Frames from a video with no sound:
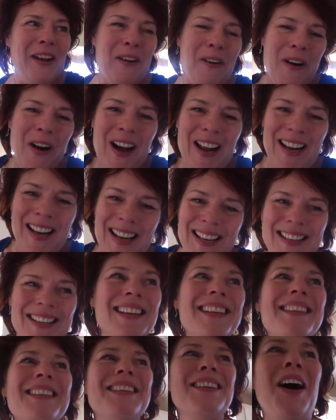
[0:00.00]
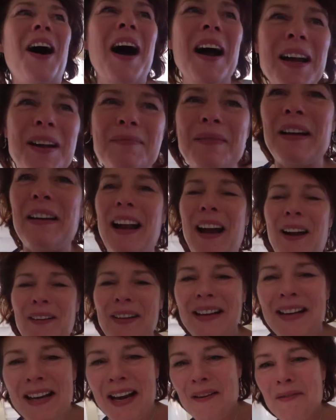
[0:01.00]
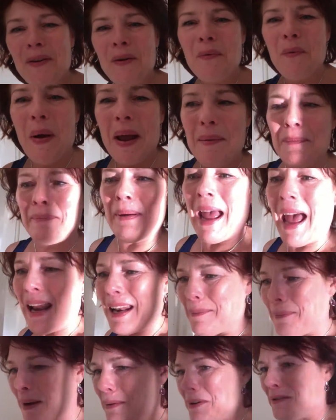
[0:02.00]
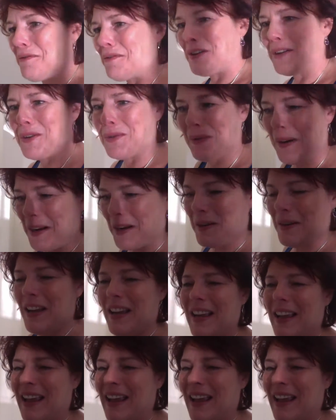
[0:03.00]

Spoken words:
on it and talk about how it never went bad in my refrigerator,